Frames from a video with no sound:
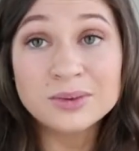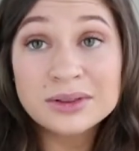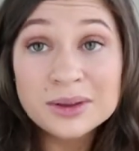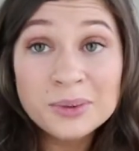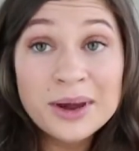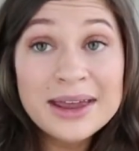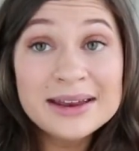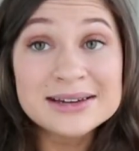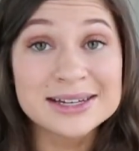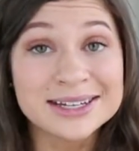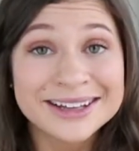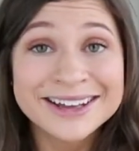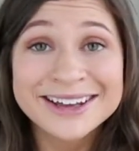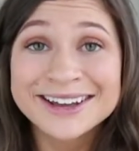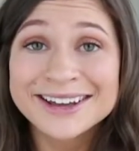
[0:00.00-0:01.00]
the wind.
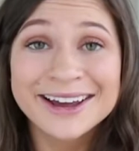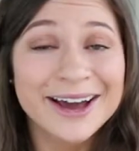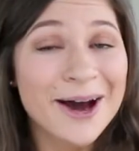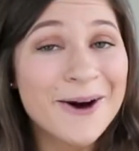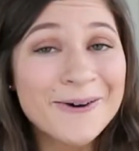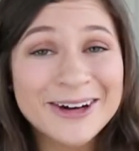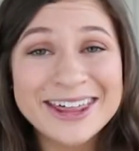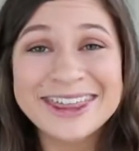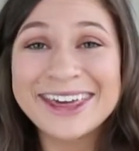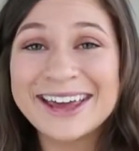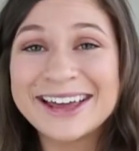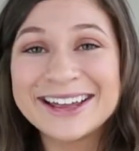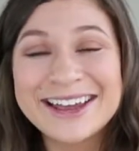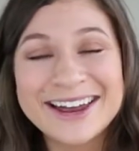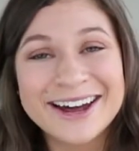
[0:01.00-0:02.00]
Go with
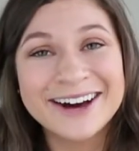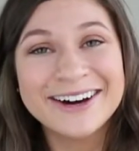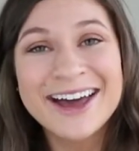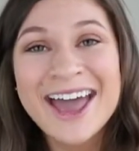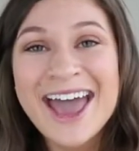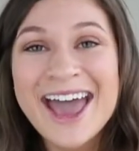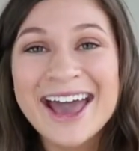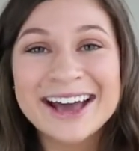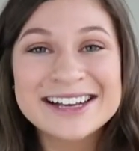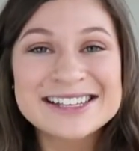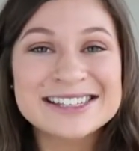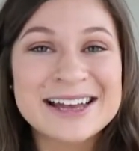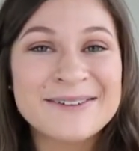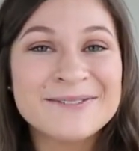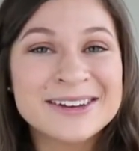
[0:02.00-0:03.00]
it, you know?
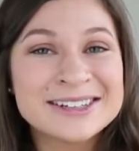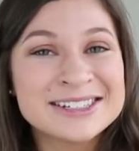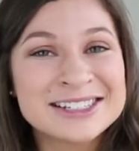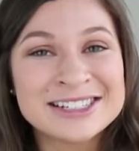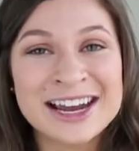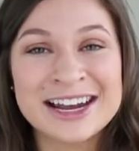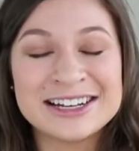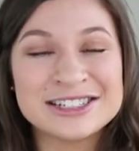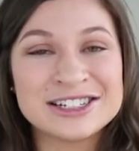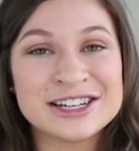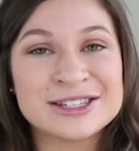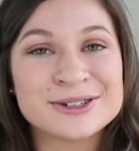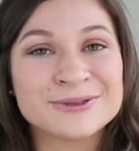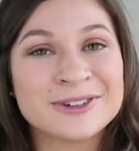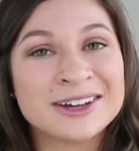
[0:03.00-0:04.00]
Accept those
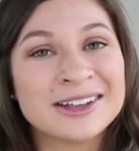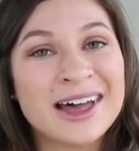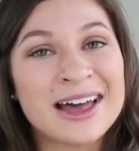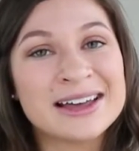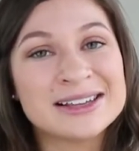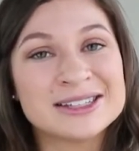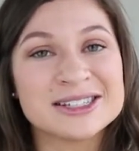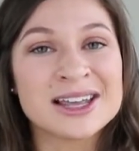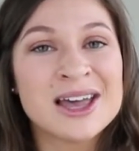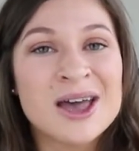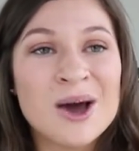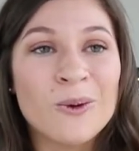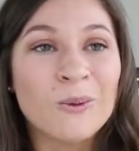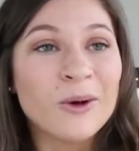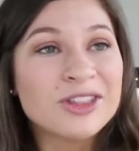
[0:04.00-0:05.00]
changes, realize
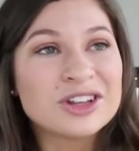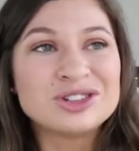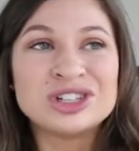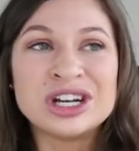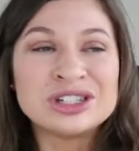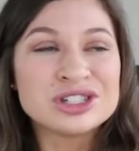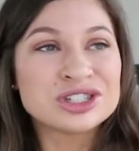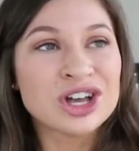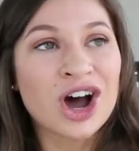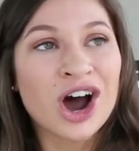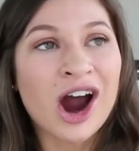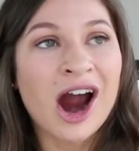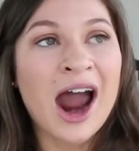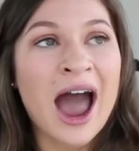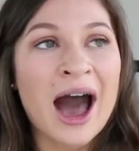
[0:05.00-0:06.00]
what the changes
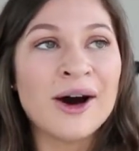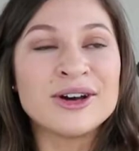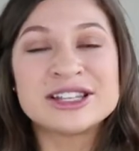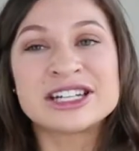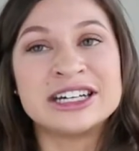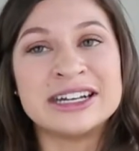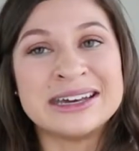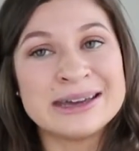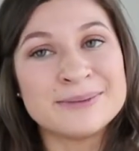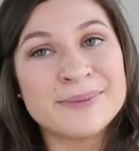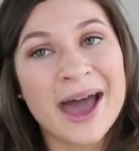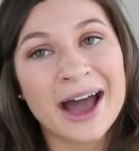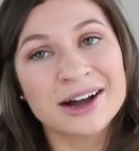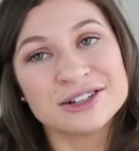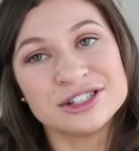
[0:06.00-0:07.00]
are, how it's going to
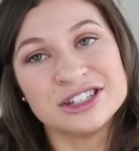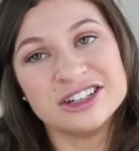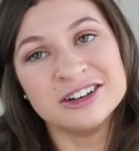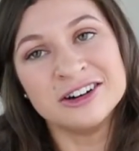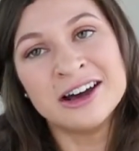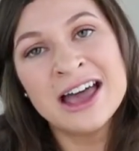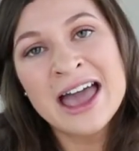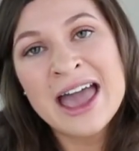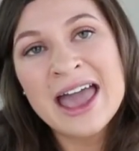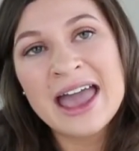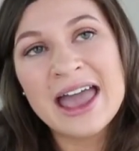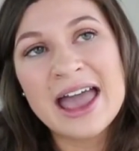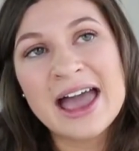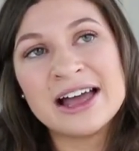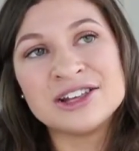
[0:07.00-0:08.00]
impact you,
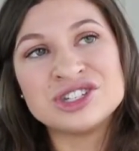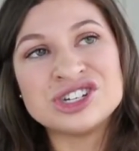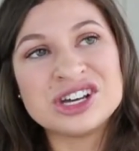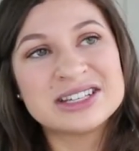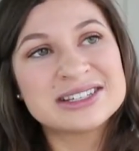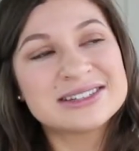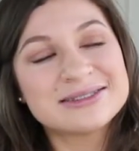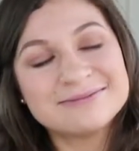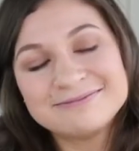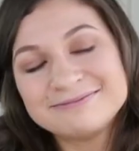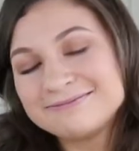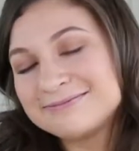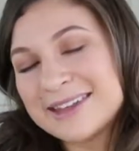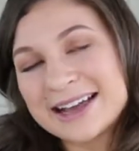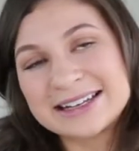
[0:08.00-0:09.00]
and just
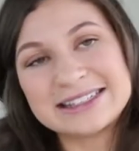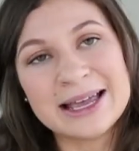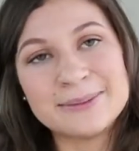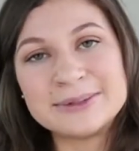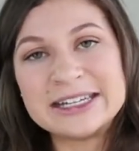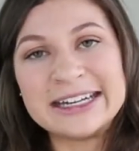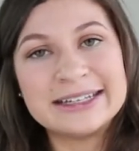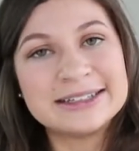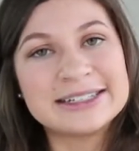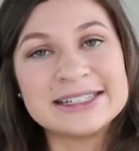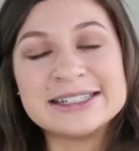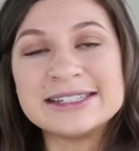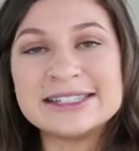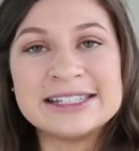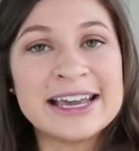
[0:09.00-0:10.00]
accept it,
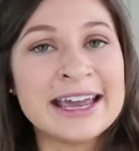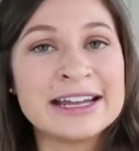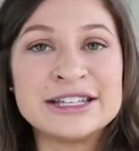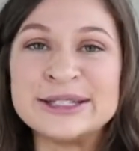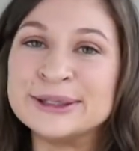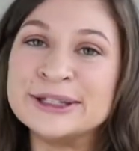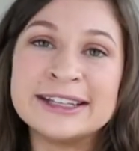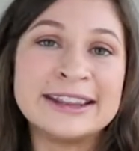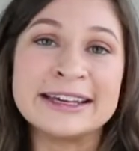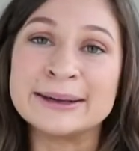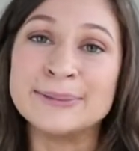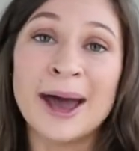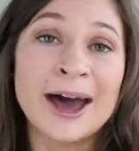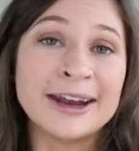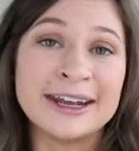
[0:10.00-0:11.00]
because you can't do anything
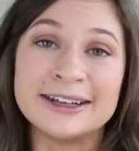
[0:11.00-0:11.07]
about